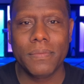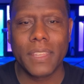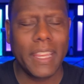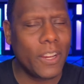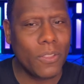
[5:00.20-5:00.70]

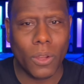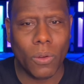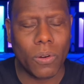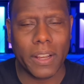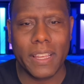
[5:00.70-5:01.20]
hear the
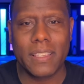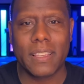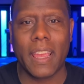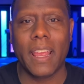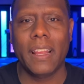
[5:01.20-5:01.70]
Lord. He's
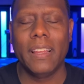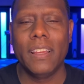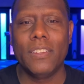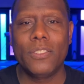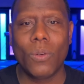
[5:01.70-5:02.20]
saying
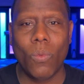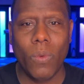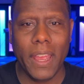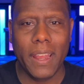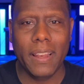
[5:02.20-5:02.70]
to
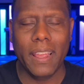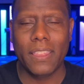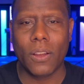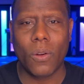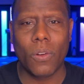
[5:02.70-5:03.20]
win
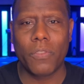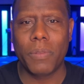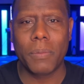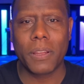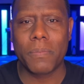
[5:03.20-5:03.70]
in the court of
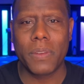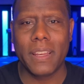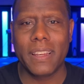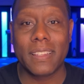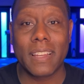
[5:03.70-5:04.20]
public
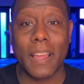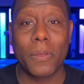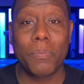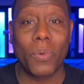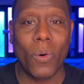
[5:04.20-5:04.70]
opinion is not
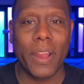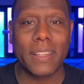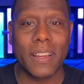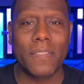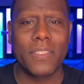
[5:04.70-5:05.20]
the
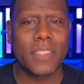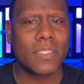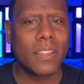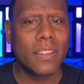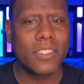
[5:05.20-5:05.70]
point of
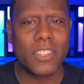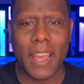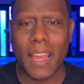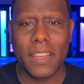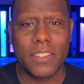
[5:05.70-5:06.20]
this
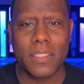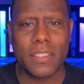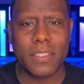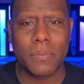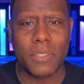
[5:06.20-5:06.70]
challenge and
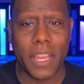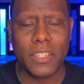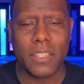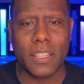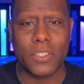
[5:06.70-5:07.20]
this
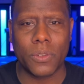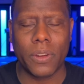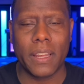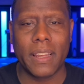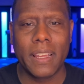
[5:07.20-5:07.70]
temptation that
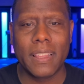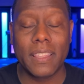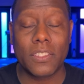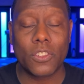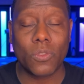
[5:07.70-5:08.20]
you're in.
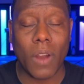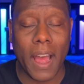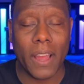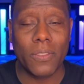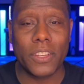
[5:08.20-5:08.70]
This
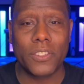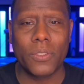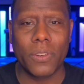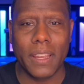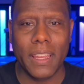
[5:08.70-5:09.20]
trial that
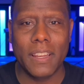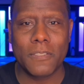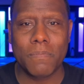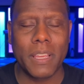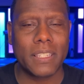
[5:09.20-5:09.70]
you're in
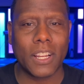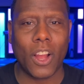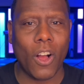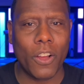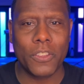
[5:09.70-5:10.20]
is meant to
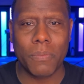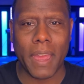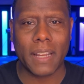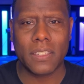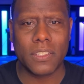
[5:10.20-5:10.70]
call you
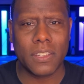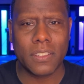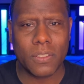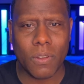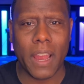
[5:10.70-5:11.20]
back to
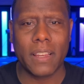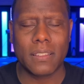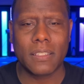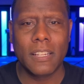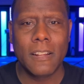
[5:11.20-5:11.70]
Jesus
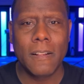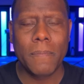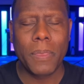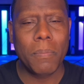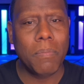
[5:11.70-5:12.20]
Christ.
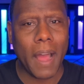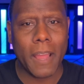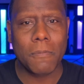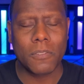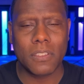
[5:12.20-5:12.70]
The
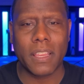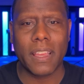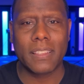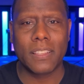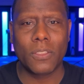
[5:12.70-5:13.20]
Bible
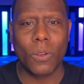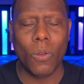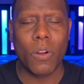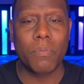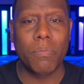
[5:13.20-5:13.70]
says that the
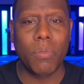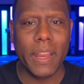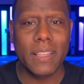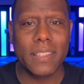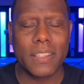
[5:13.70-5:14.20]
Lord
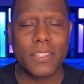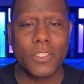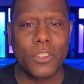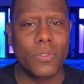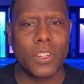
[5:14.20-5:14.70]
brings us
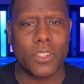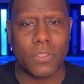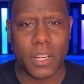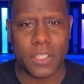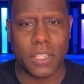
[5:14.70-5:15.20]
to
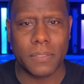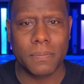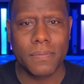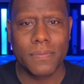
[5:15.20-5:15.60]
destruction